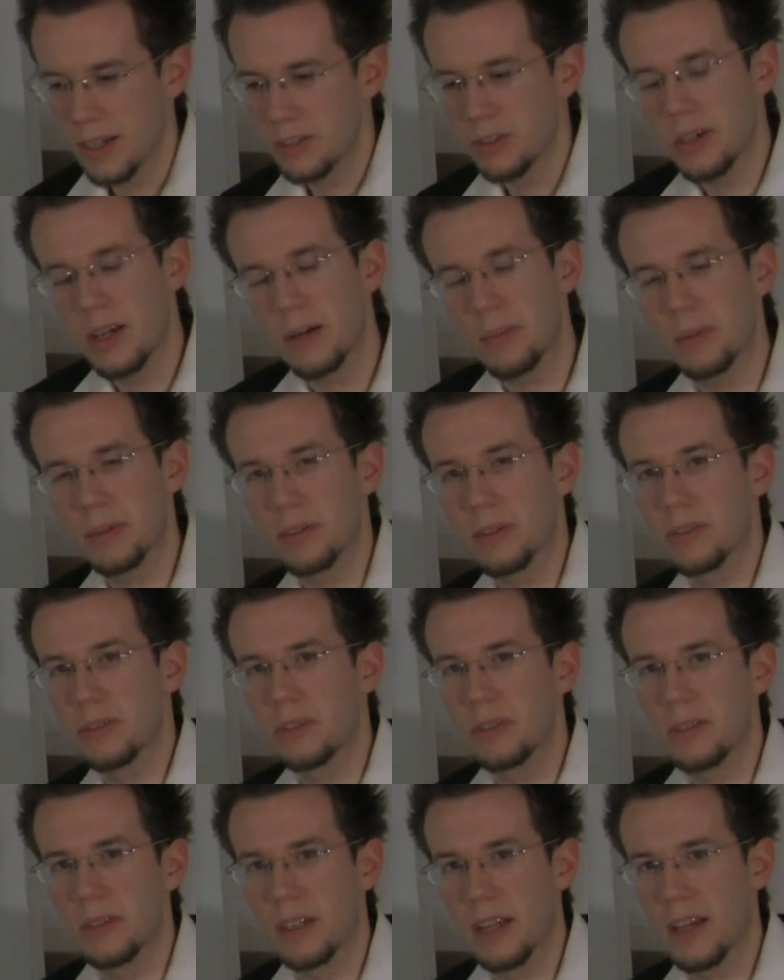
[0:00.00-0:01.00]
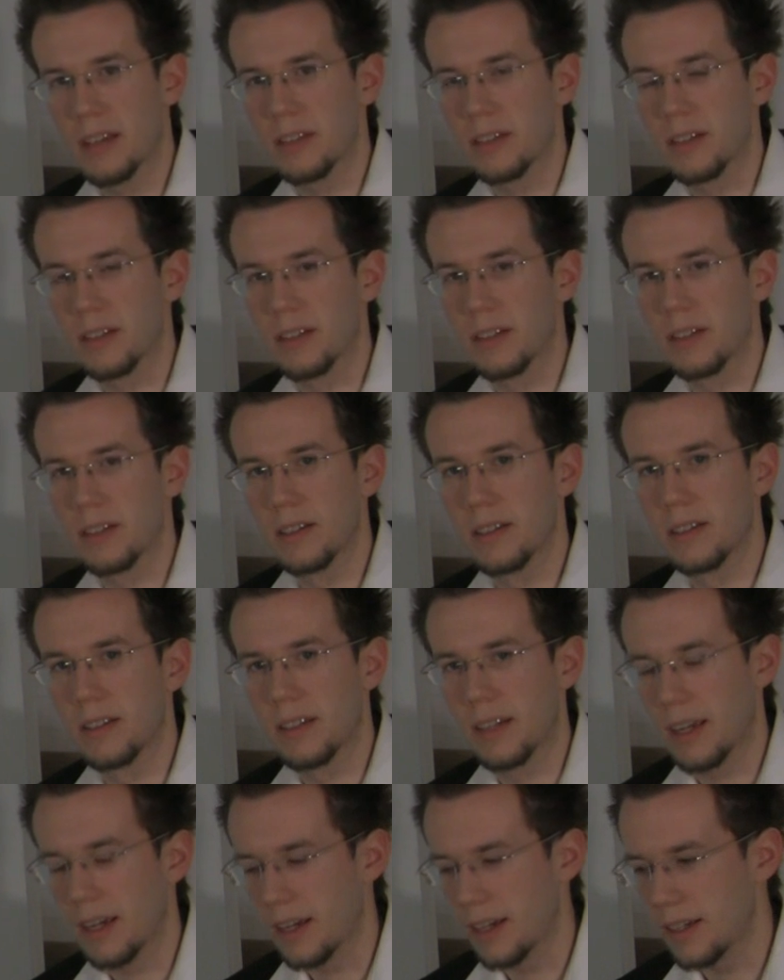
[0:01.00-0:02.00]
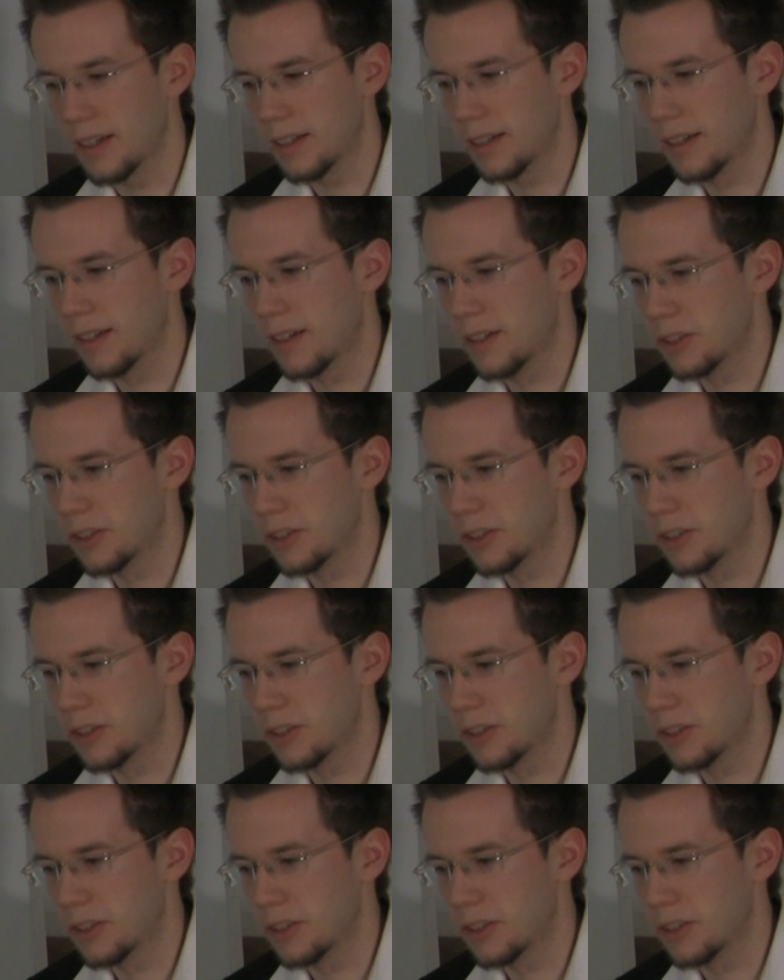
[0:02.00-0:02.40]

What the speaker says: try to put those two together, okay?